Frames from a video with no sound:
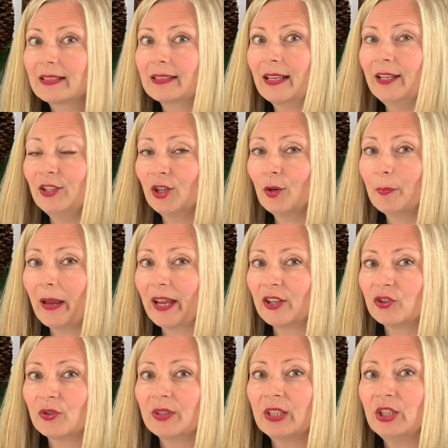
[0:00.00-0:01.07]
in your
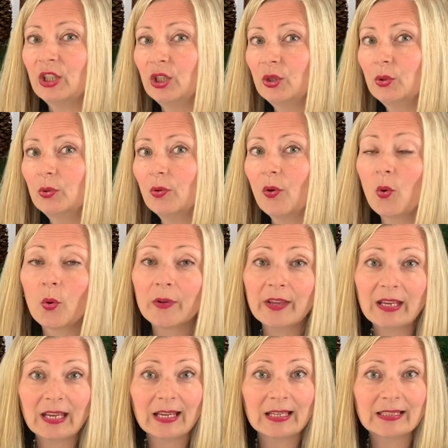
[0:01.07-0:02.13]
pantry, you or the
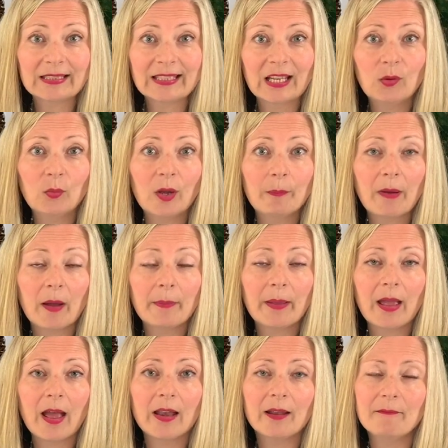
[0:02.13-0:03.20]
kids can whip up
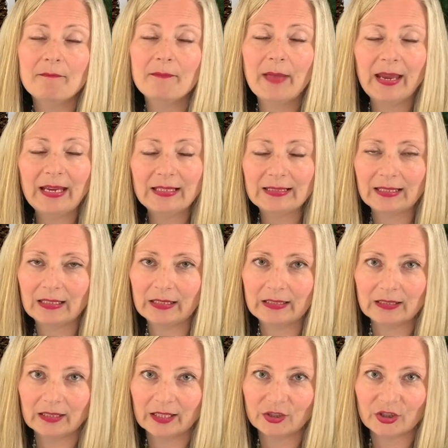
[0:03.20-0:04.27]
an amazingly
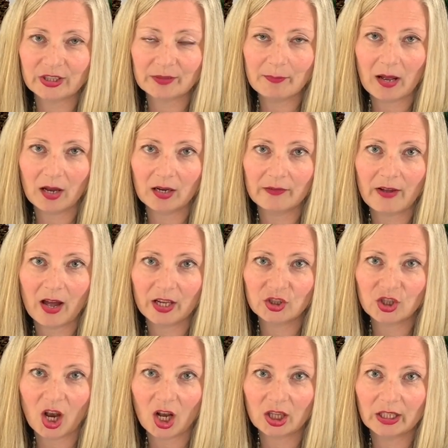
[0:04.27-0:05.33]
delicious mug of hot
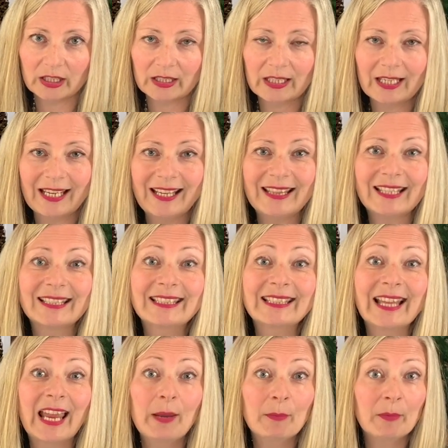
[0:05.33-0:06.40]
chocolate in the
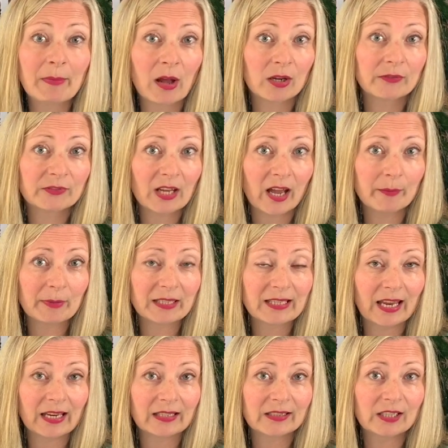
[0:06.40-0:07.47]
same amount of time it
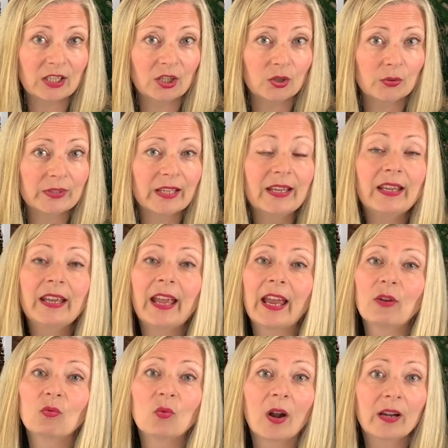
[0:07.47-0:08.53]
takes to use a
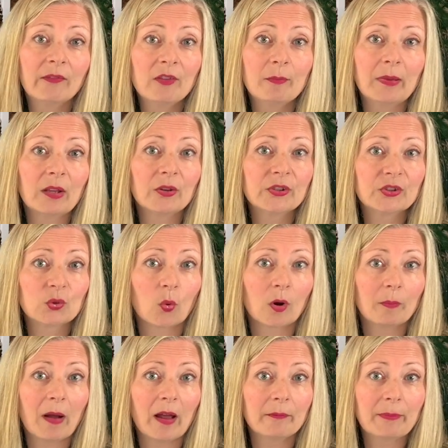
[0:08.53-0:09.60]
run-of-the-mill
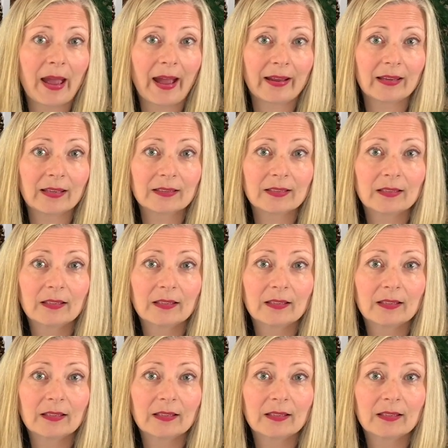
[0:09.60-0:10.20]
store-bought packet.